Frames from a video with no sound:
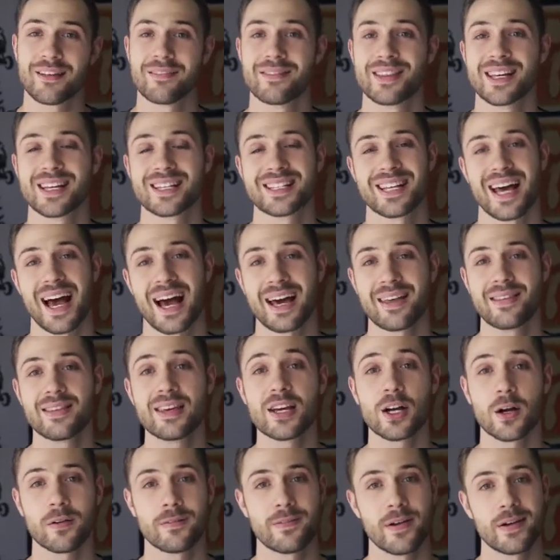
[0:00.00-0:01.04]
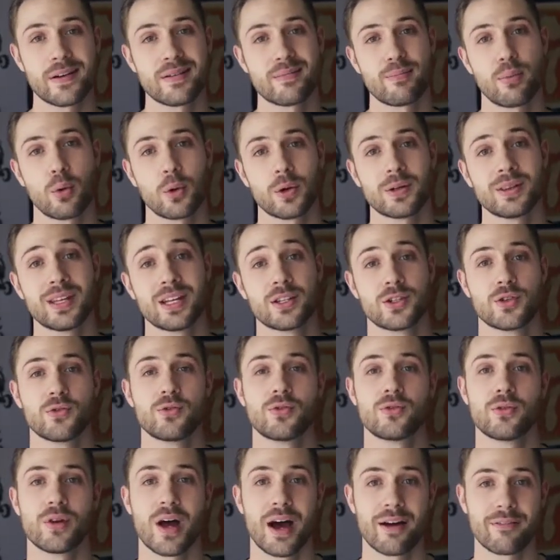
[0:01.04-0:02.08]
of things that I think are very important that you
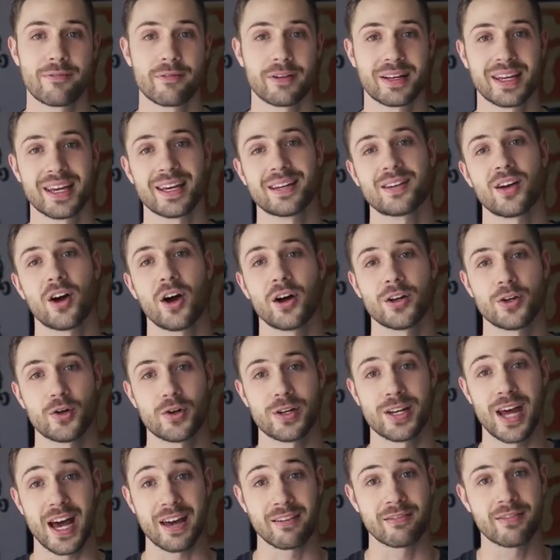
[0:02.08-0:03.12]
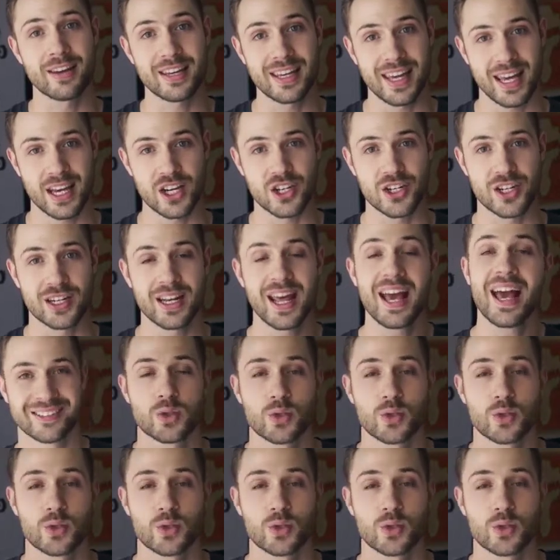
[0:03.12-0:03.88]
do not forget on your dive vacation.